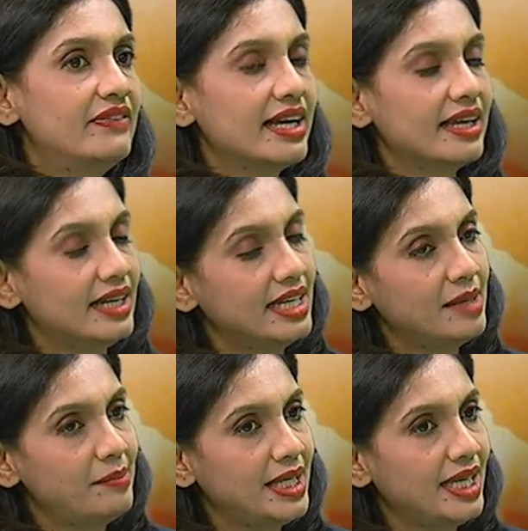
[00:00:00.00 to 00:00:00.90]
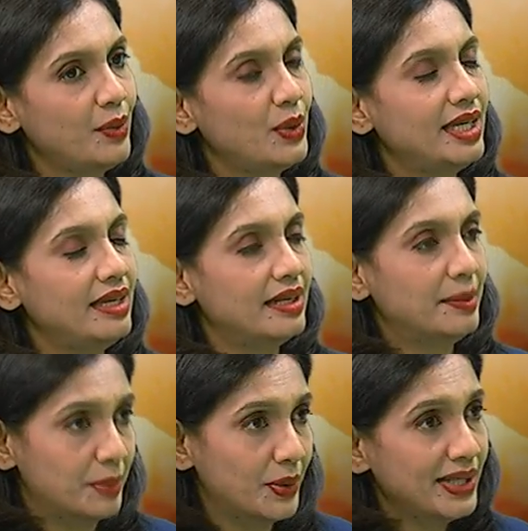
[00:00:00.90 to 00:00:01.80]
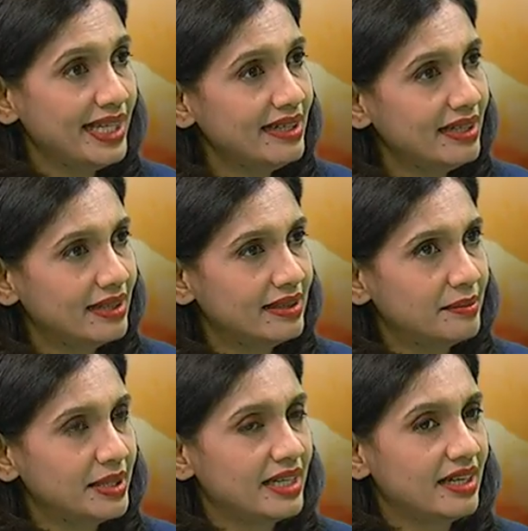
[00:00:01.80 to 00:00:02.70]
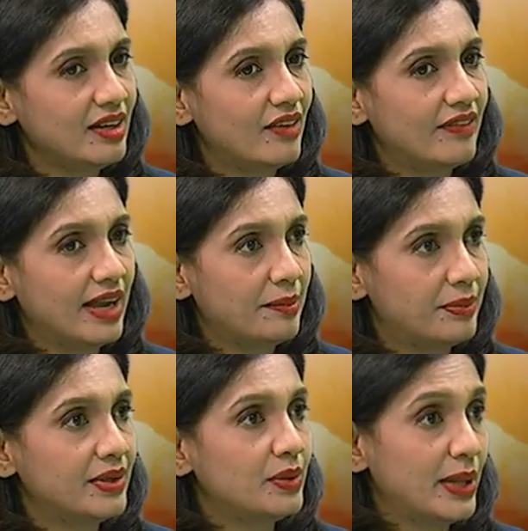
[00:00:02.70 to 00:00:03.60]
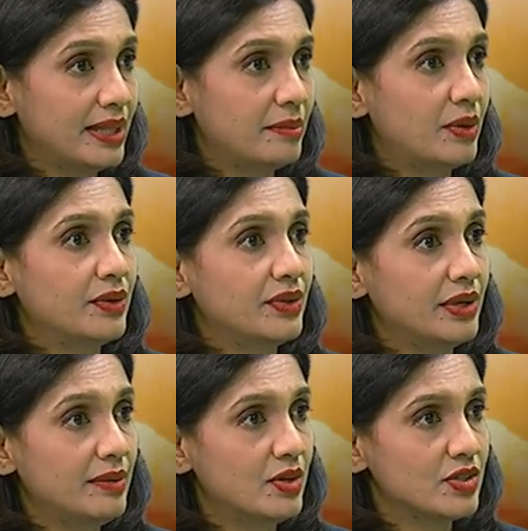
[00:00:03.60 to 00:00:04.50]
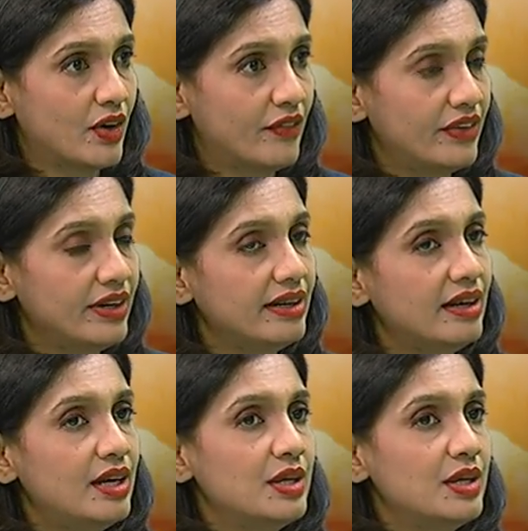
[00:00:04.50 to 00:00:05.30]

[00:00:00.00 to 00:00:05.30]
In fact, at AKPK, we did a polling in the beginning of April when the moratorium was offered.